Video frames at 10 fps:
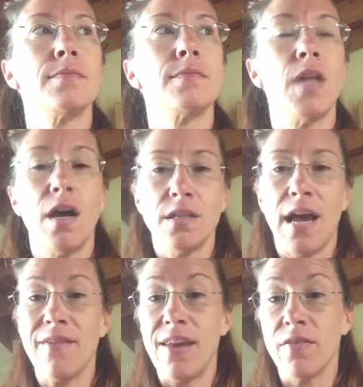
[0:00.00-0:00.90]
not,
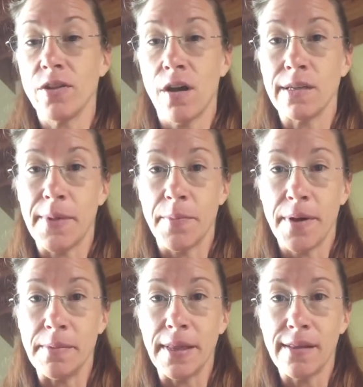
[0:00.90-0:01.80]
I've never talked about
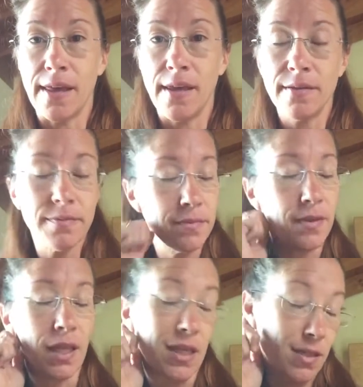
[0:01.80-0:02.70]
publicly
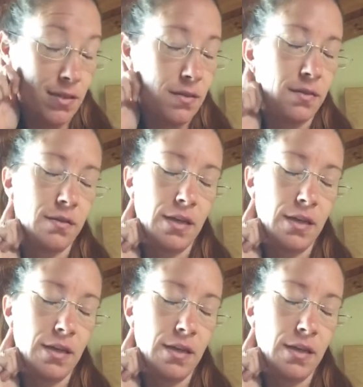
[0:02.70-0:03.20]
like this.